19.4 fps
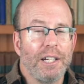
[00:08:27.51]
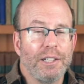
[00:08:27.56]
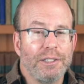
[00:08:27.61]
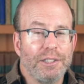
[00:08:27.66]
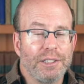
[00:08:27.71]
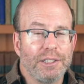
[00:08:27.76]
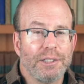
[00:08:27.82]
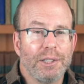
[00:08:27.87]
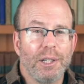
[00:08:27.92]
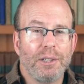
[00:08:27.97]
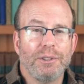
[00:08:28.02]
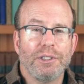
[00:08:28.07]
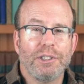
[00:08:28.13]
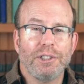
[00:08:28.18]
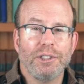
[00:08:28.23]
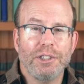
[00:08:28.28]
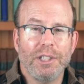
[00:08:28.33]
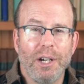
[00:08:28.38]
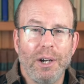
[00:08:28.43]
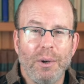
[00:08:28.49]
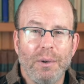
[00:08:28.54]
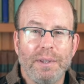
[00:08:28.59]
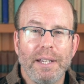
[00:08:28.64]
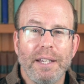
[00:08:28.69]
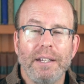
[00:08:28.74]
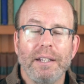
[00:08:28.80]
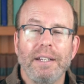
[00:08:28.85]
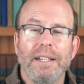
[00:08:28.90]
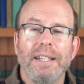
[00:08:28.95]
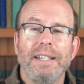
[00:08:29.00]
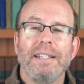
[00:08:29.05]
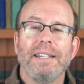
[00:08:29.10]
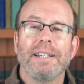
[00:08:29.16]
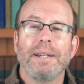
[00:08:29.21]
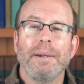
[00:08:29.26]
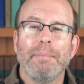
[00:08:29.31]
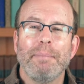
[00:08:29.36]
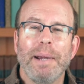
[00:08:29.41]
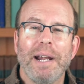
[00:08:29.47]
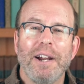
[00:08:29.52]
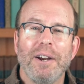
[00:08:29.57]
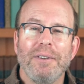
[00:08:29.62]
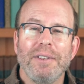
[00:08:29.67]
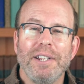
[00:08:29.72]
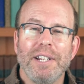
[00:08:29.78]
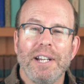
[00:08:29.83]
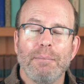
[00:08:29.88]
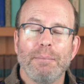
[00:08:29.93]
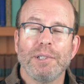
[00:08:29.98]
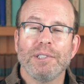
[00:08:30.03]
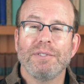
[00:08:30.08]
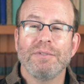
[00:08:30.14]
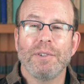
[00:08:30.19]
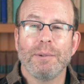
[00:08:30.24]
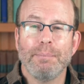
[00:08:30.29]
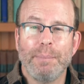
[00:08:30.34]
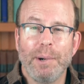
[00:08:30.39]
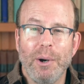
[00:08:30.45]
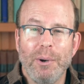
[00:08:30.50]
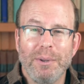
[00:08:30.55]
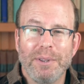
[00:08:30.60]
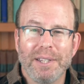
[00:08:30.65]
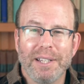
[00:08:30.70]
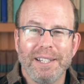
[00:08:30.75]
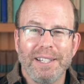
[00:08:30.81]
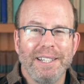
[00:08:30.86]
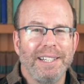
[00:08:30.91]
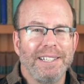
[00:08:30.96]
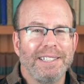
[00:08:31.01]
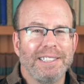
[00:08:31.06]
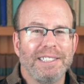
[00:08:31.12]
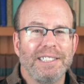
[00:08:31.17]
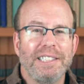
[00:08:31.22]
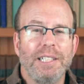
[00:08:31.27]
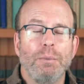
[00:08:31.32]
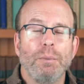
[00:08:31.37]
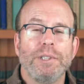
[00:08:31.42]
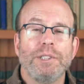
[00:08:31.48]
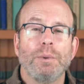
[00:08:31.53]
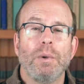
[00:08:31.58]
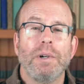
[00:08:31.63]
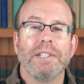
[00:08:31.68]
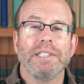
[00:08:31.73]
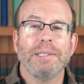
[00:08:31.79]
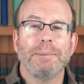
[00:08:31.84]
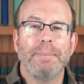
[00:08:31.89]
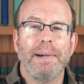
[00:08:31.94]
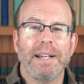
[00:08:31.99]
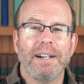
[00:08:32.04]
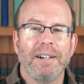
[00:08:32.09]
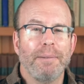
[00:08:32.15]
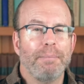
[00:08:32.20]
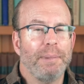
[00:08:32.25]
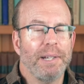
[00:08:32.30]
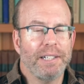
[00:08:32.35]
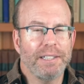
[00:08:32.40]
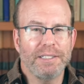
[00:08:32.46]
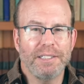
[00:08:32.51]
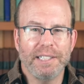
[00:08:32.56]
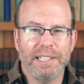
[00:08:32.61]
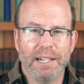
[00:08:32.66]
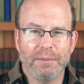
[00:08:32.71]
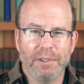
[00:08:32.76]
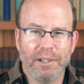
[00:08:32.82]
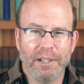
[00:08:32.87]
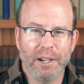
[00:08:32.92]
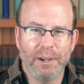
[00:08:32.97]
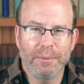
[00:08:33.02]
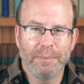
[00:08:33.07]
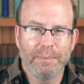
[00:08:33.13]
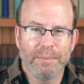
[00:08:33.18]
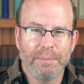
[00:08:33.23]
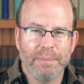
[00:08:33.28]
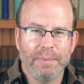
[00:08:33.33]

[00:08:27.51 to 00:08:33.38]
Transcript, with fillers: Just goes to show that you need to compare the numbers for both to see which one is better, because you never know.